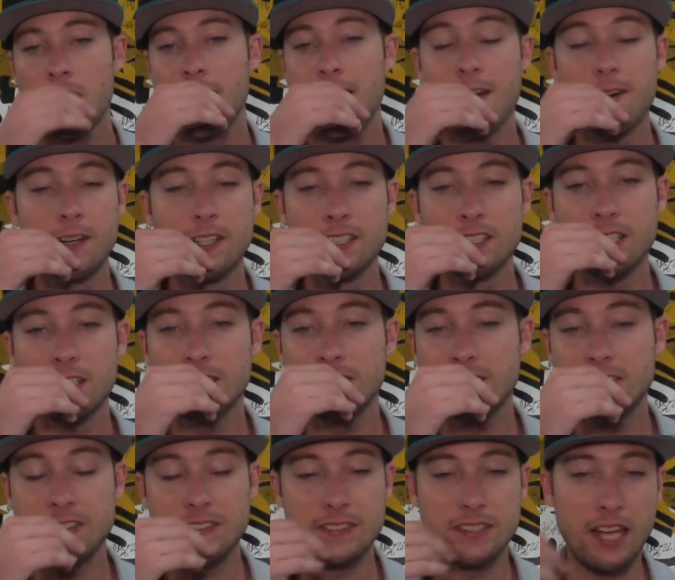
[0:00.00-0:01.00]
It was
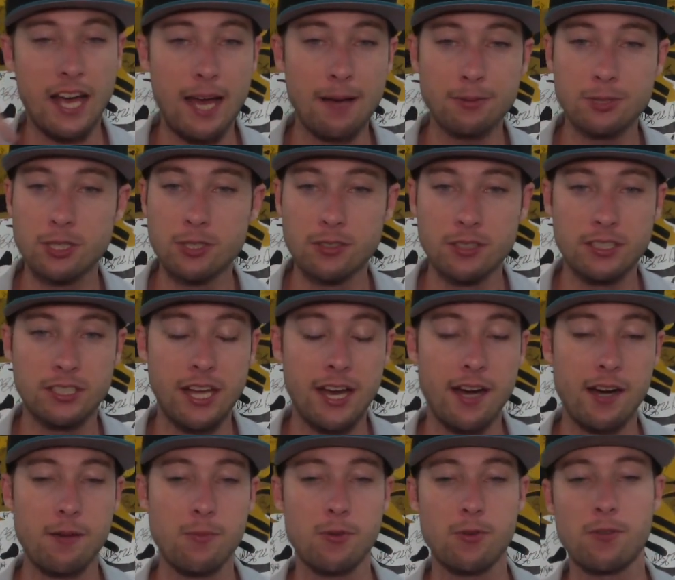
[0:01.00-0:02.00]
just absolutely
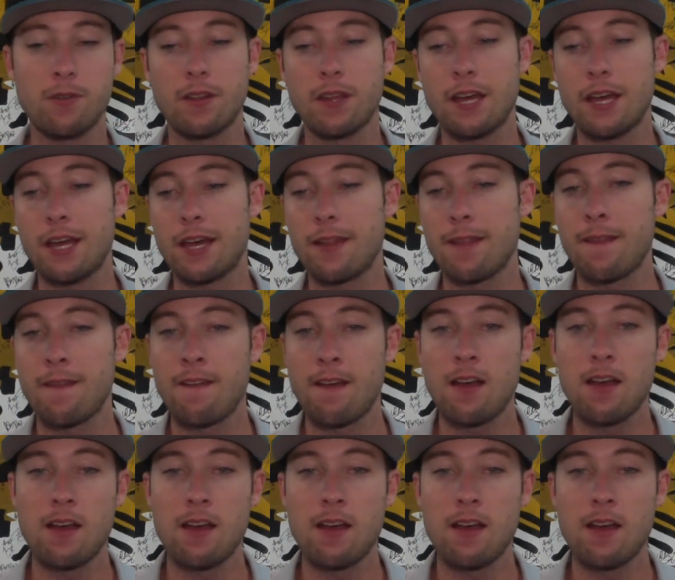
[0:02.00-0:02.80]
terrible. And